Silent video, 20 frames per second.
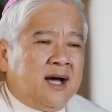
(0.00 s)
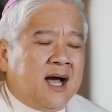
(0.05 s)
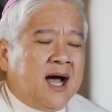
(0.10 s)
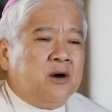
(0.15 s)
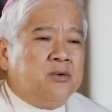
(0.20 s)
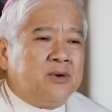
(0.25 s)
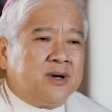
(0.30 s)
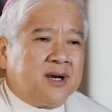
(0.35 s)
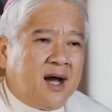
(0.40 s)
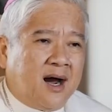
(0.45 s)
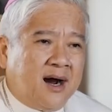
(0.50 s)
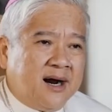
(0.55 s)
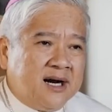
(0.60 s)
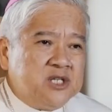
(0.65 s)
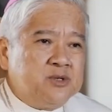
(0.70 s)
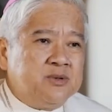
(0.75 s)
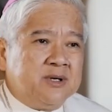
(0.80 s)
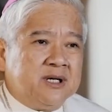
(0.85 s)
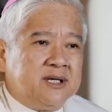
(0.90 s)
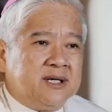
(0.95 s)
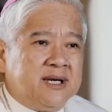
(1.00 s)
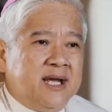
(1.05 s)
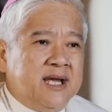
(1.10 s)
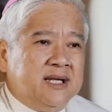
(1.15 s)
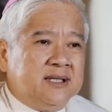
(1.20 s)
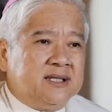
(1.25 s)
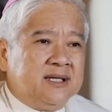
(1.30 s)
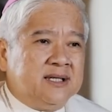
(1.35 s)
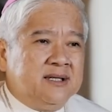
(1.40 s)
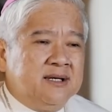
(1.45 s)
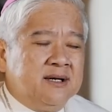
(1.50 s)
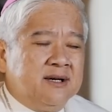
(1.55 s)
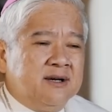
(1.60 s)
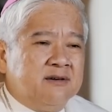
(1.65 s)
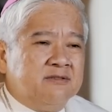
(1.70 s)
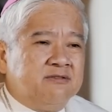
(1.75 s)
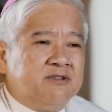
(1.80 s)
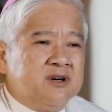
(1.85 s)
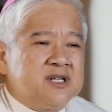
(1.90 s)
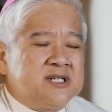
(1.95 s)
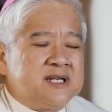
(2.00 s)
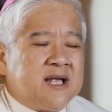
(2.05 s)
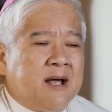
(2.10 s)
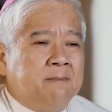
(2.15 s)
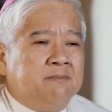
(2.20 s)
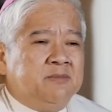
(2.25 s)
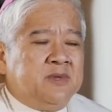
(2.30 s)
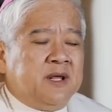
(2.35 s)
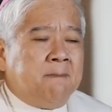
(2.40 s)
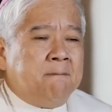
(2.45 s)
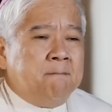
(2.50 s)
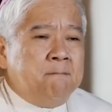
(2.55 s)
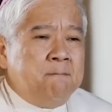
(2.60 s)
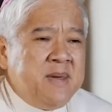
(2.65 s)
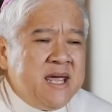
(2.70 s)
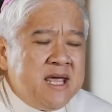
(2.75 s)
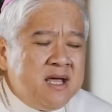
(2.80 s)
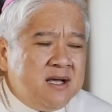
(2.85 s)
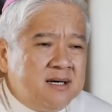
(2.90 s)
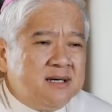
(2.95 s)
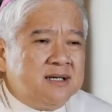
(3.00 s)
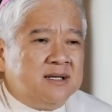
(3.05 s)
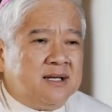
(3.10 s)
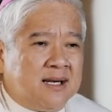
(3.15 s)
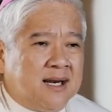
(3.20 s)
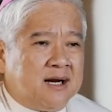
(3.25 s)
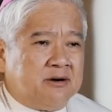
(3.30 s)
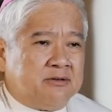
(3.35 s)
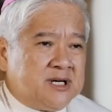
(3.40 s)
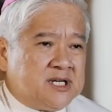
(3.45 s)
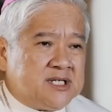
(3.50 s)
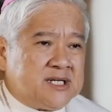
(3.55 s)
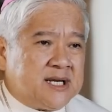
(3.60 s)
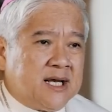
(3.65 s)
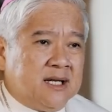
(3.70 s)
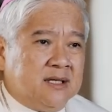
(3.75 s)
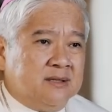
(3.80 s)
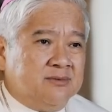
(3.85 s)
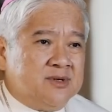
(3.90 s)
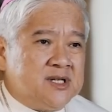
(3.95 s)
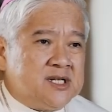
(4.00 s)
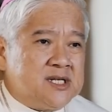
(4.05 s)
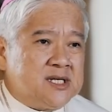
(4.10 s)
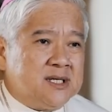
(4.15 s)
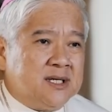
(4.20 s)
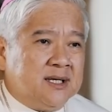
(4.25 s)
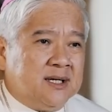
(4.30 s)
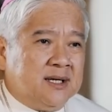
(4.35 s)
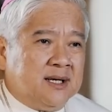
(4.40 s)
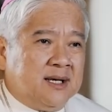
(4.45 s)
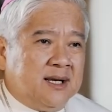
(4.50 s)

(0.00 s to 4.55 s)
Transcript: Our hearts were created for something bigger than ourselves.